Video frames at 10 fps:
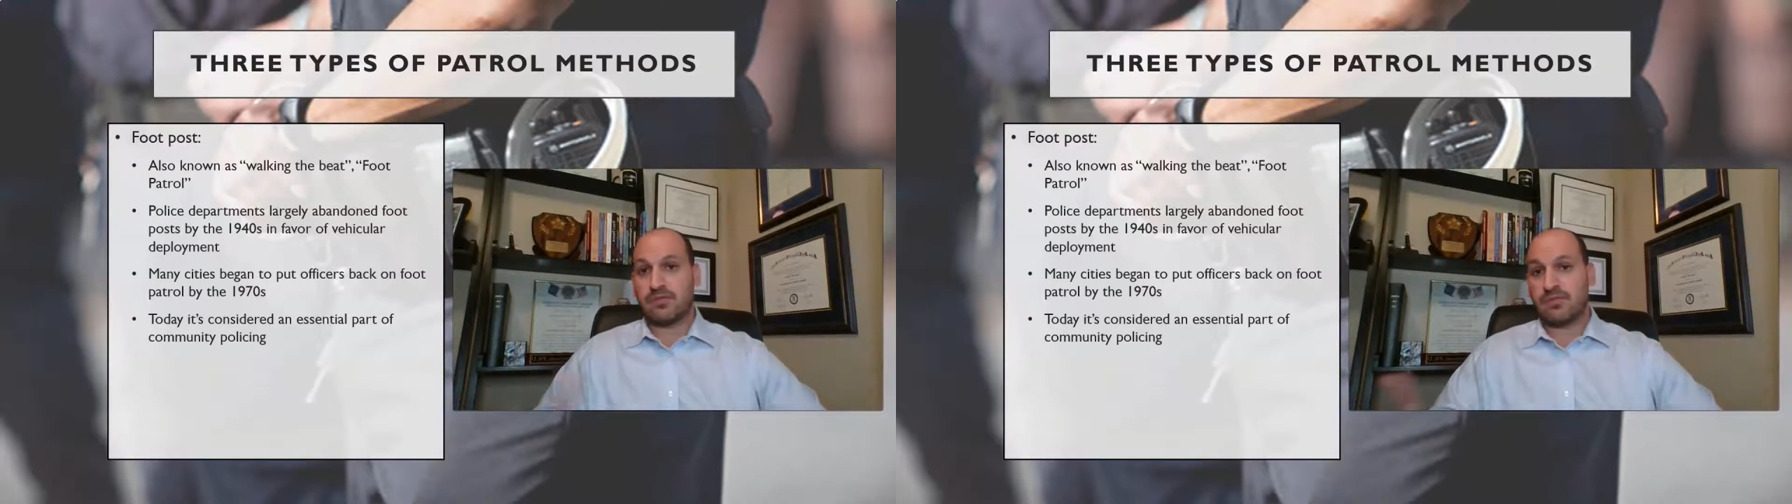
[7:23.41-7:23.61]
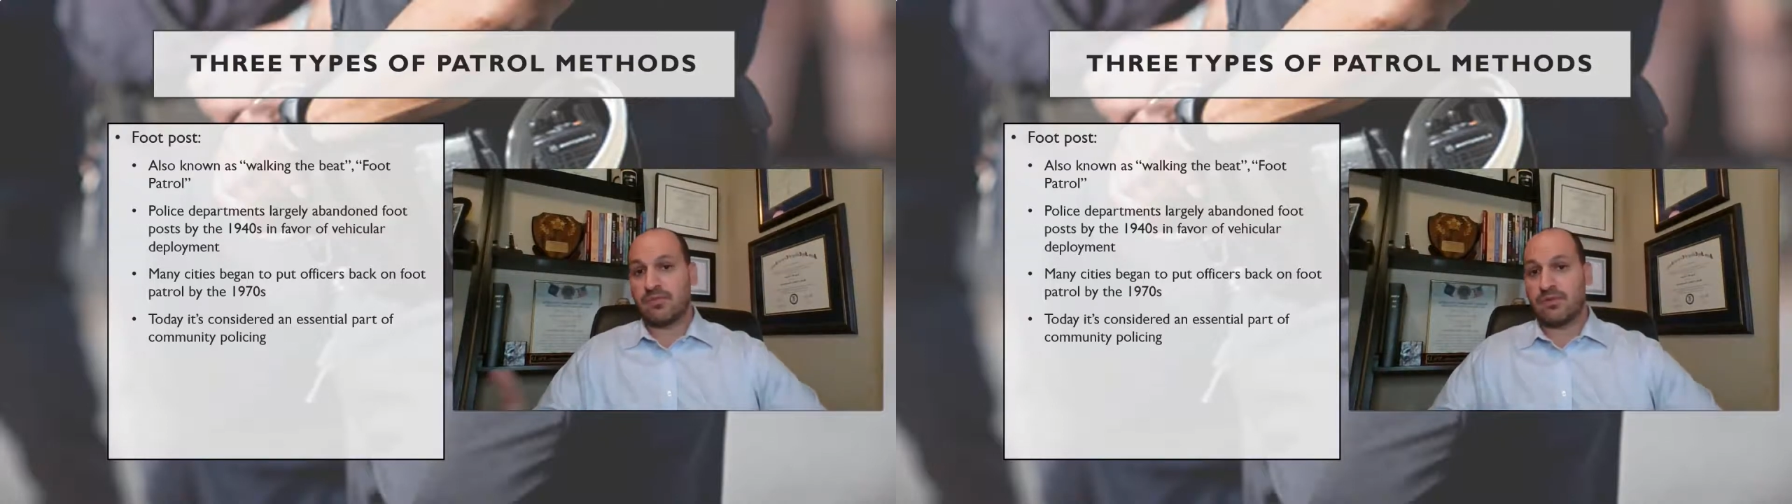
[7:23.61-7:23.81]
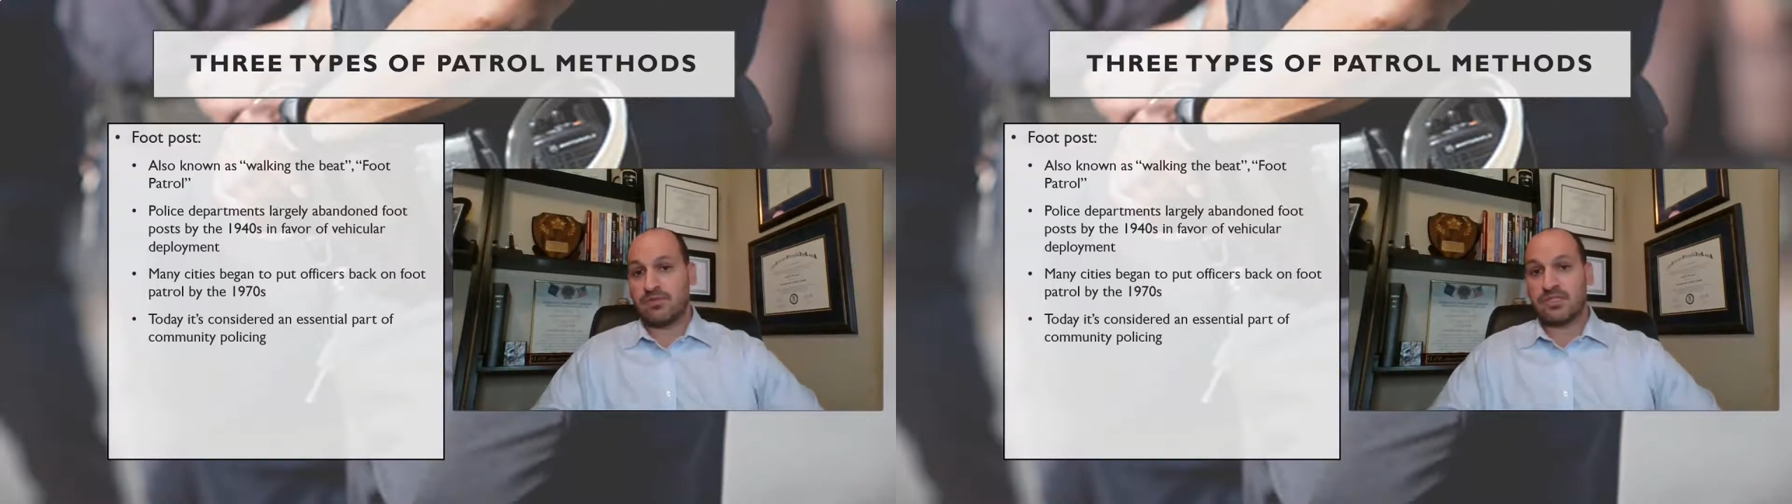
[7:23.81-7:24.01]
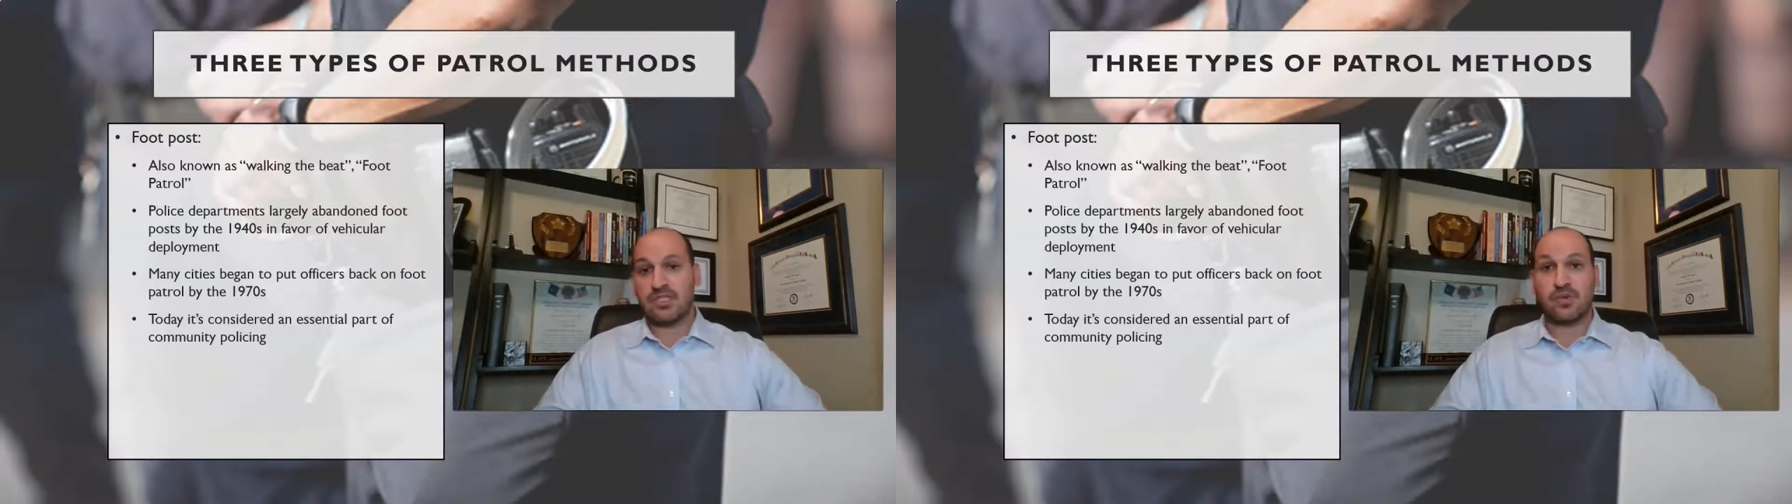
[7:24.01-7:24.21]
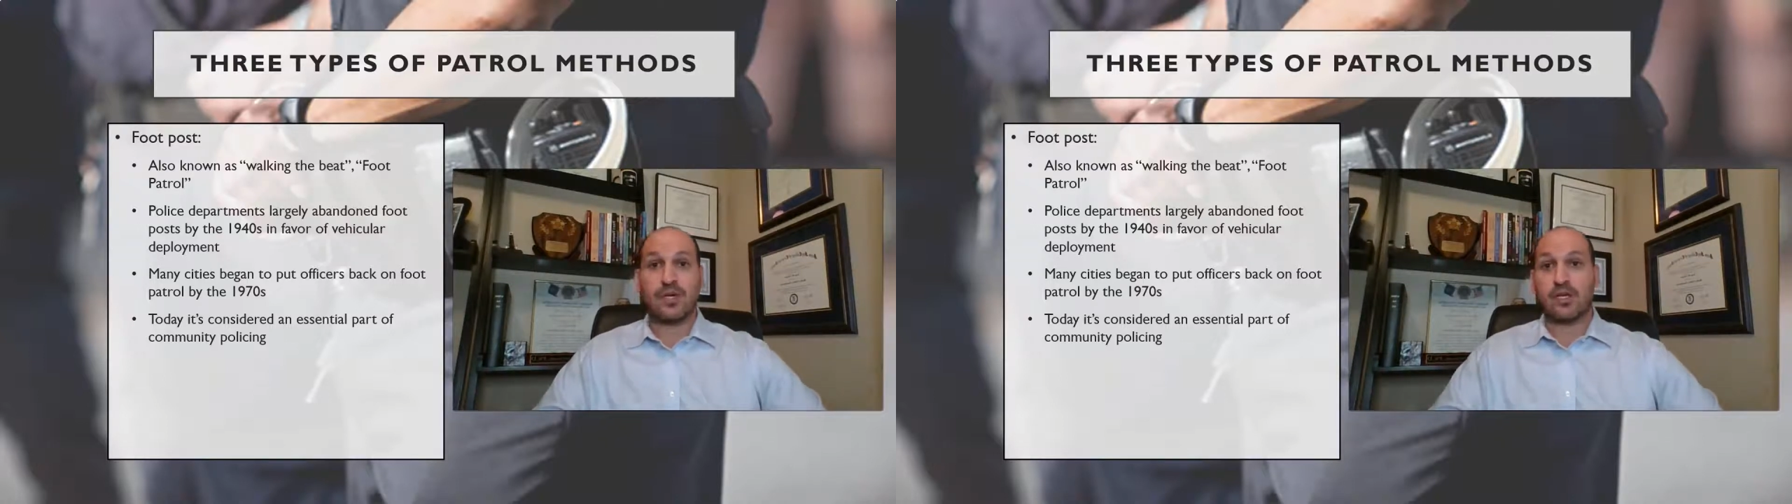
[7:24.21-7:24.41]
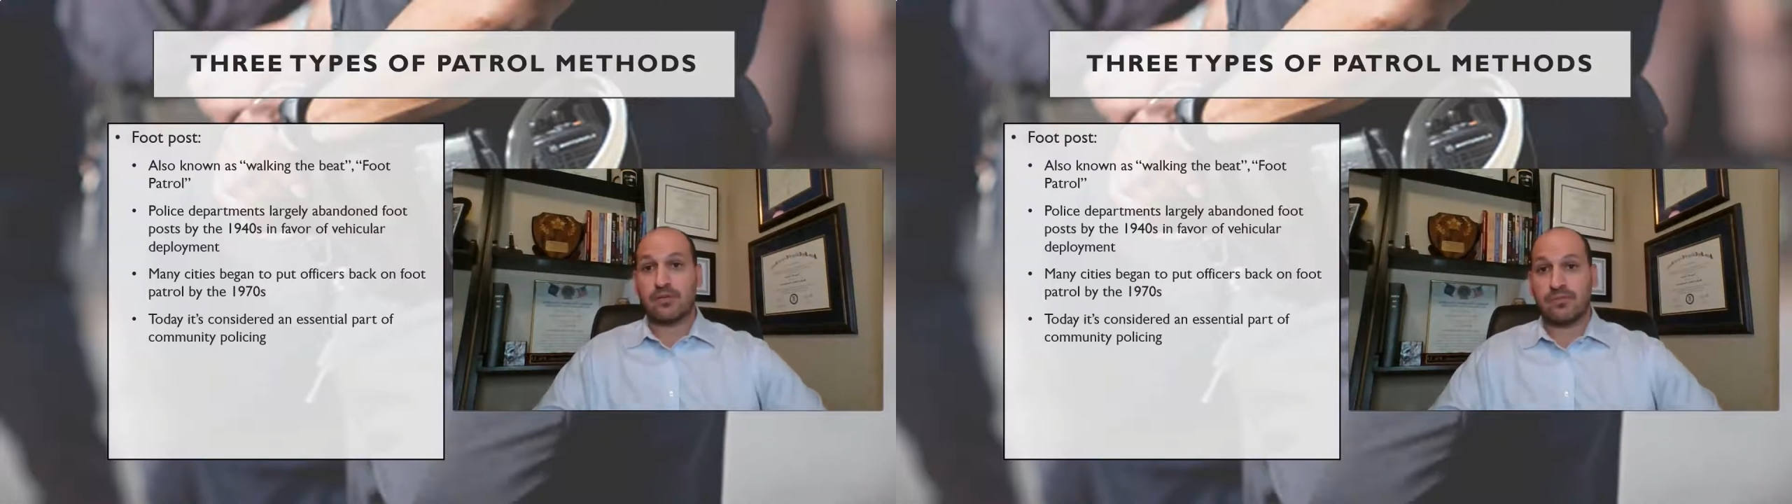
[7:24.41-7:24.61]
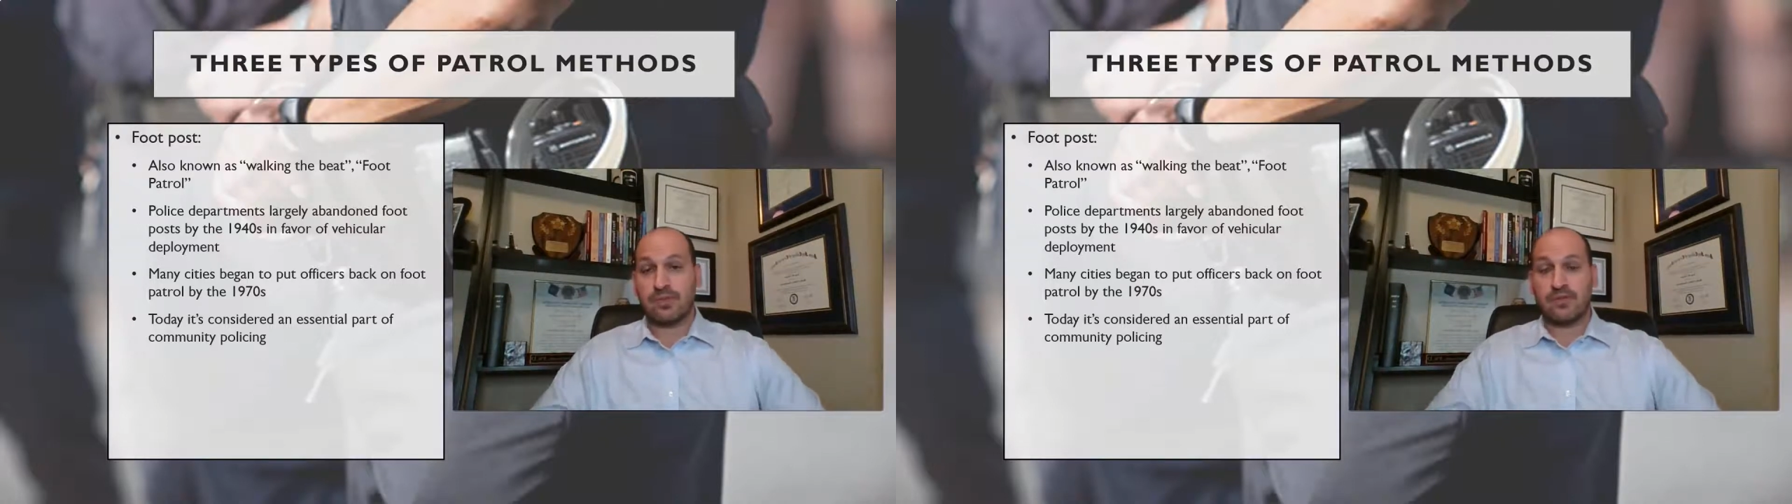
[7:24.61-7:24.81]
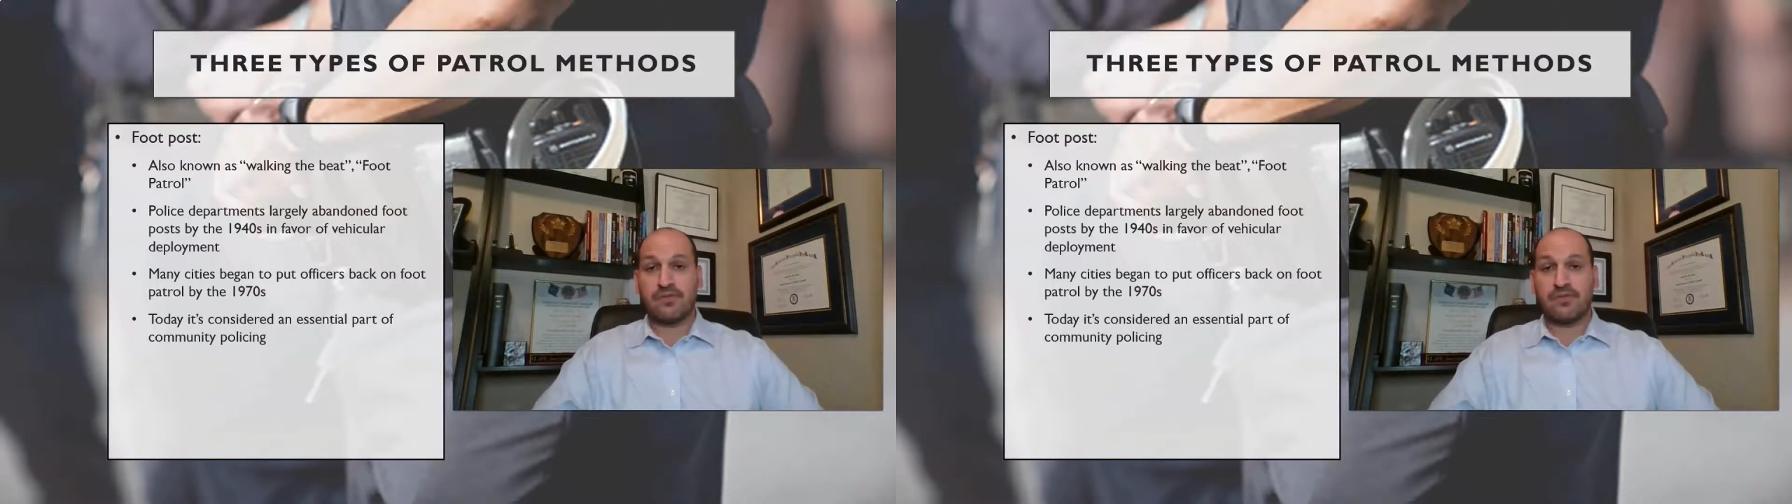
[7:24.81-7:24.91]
emergencies quicker on